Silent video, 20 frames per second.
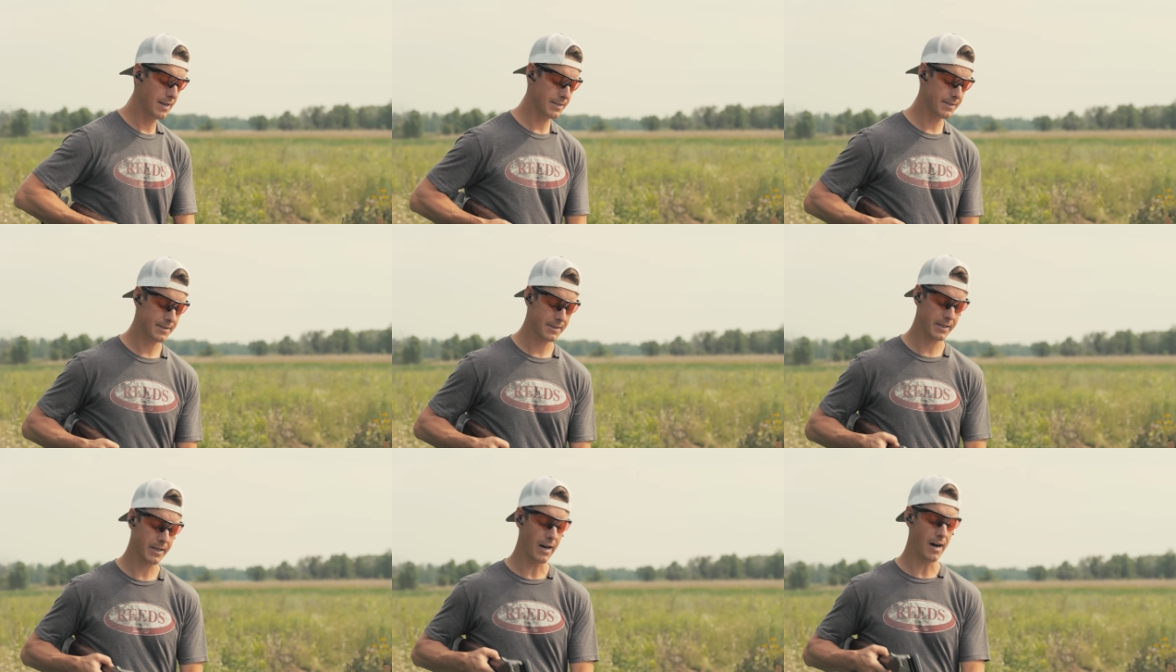
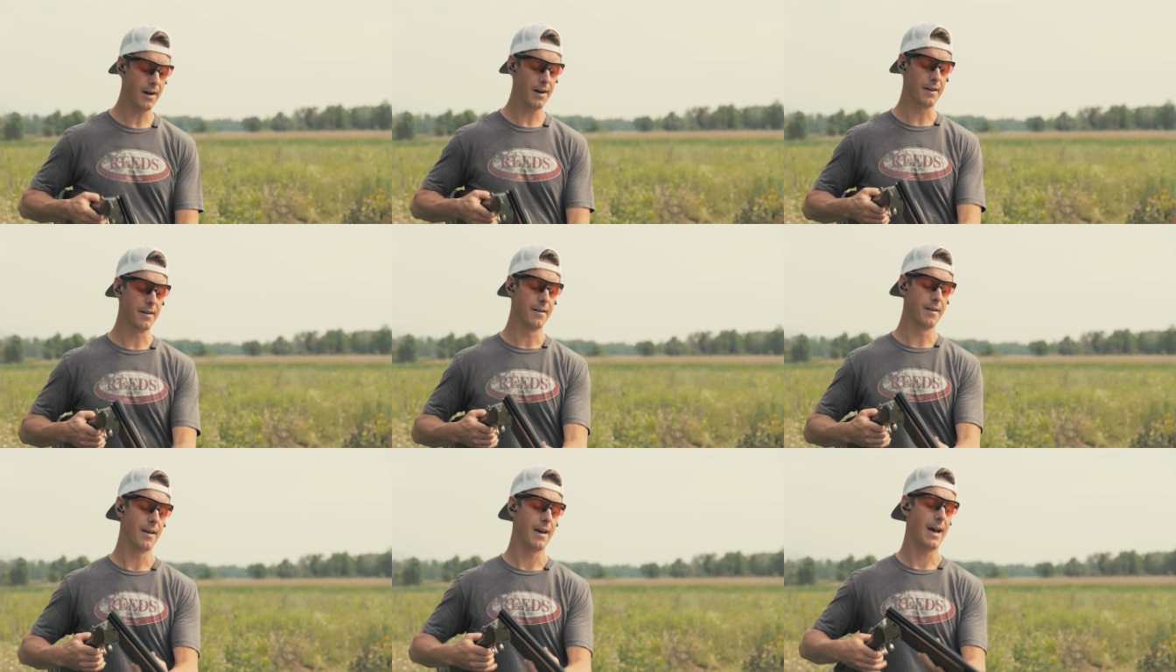This
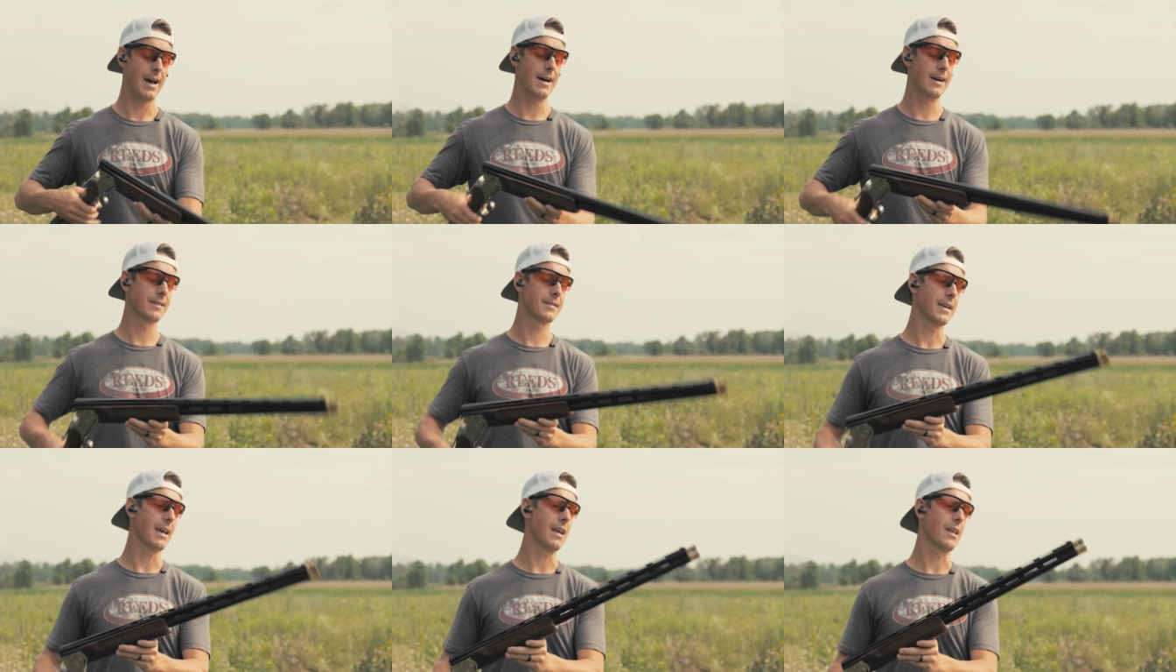gun
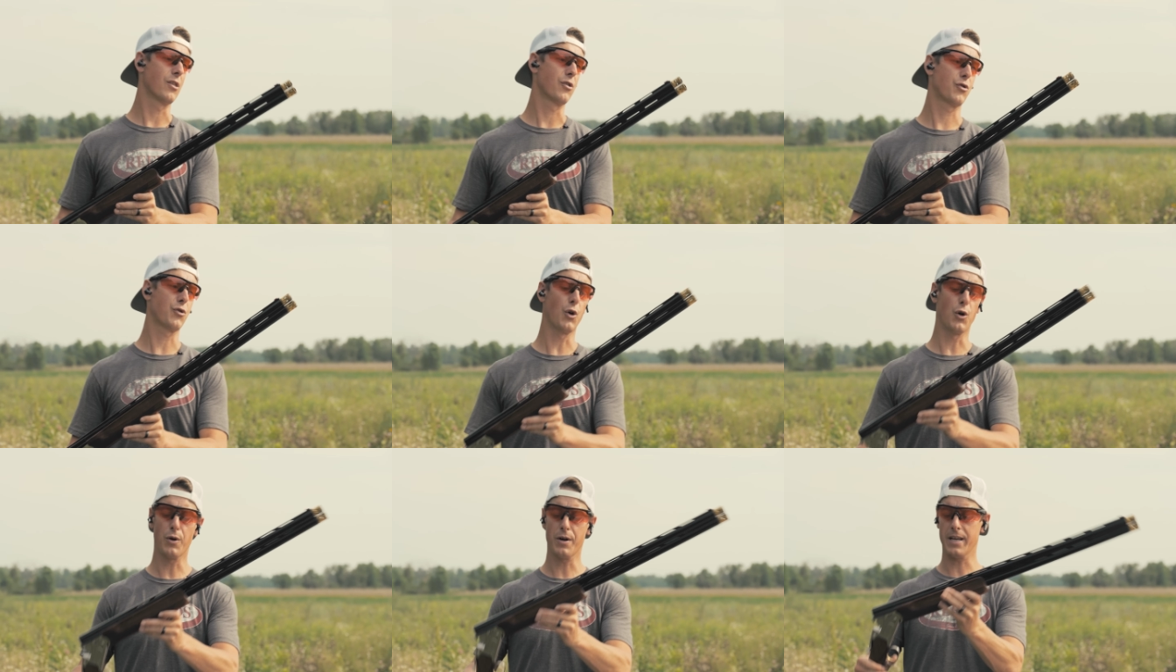has a
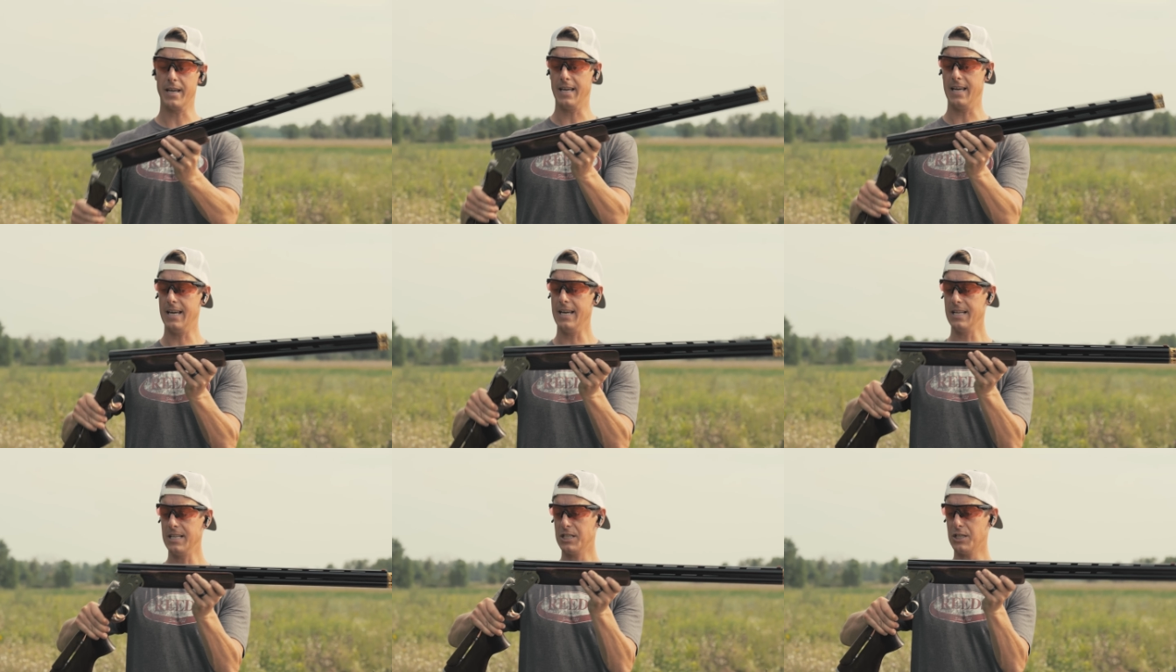30
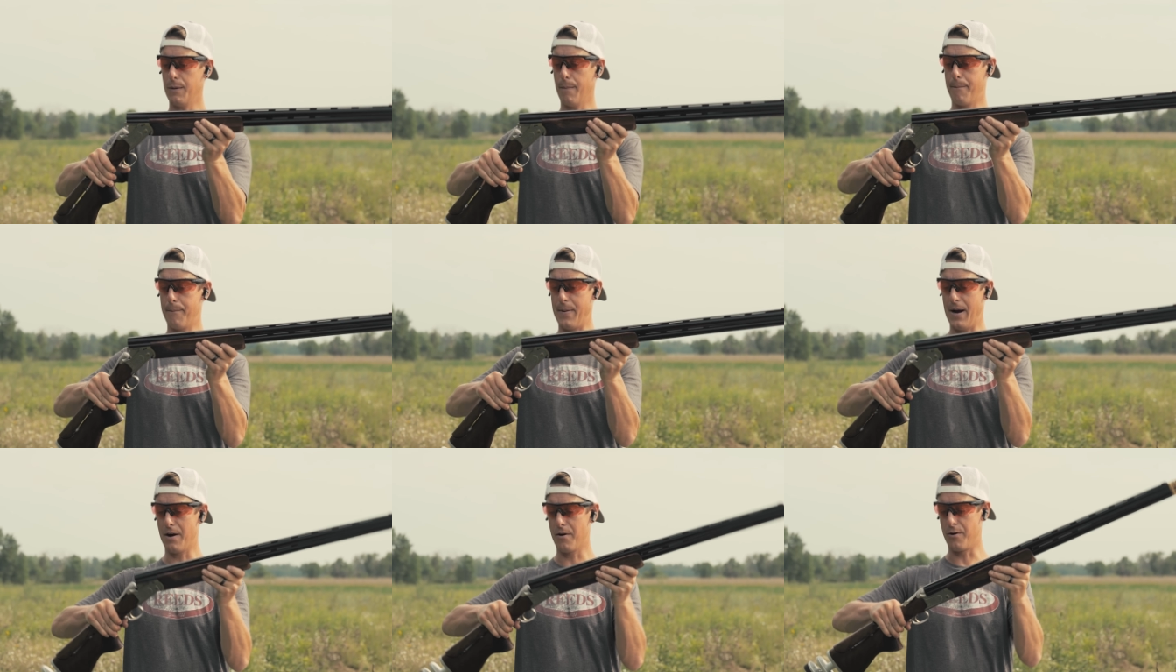inch
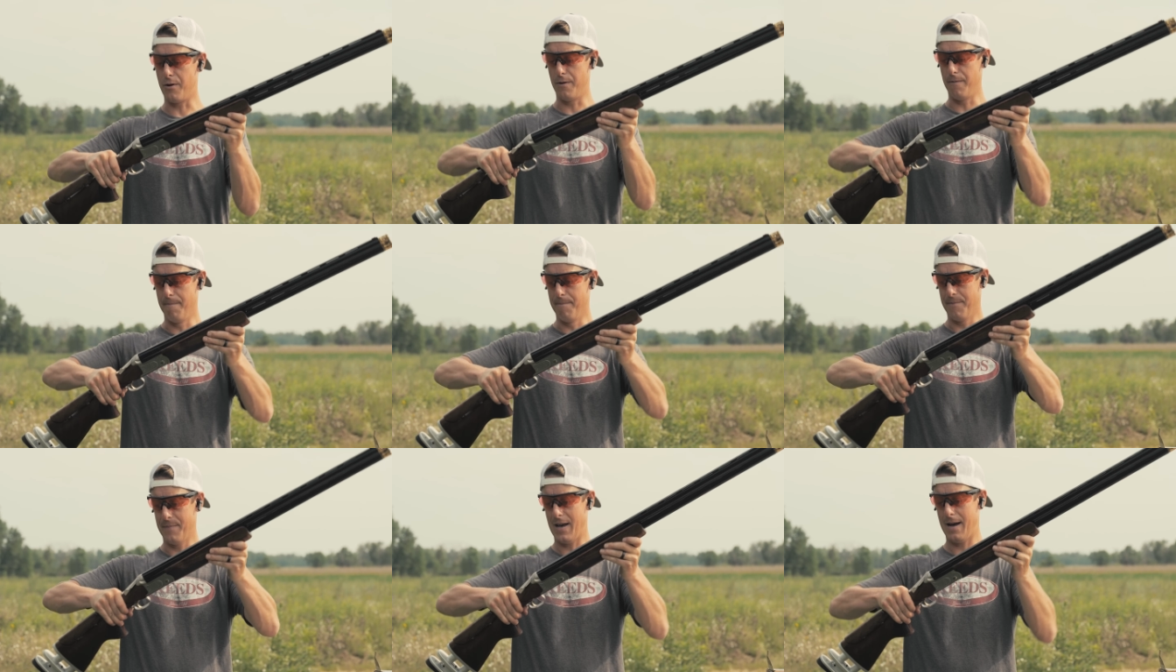
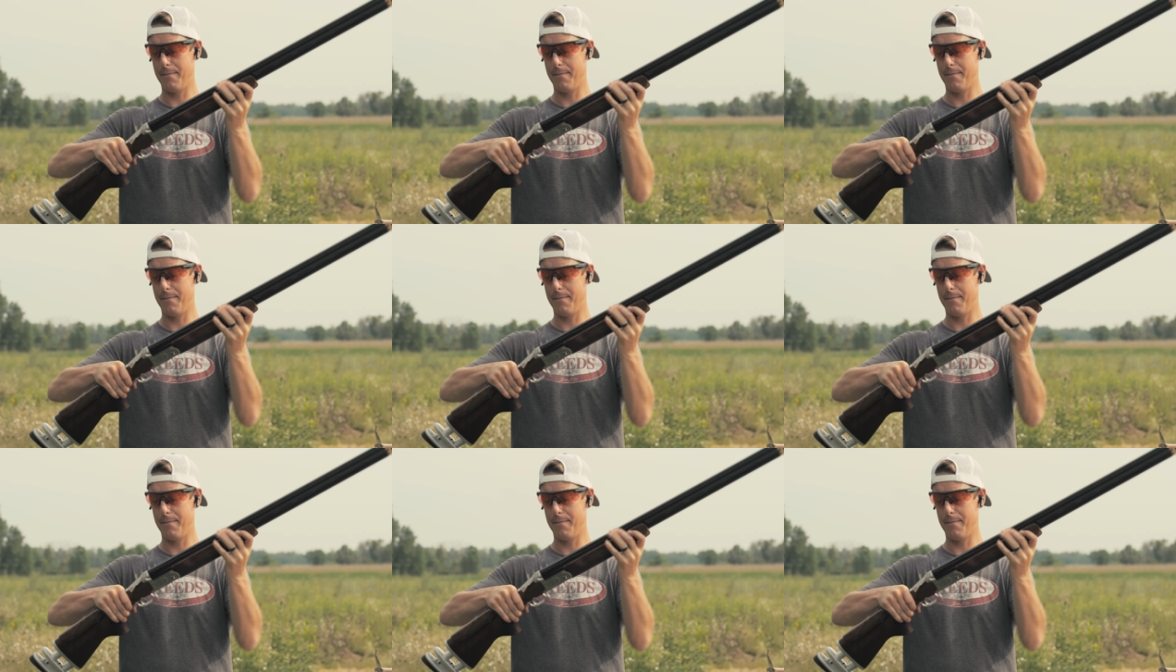barrel.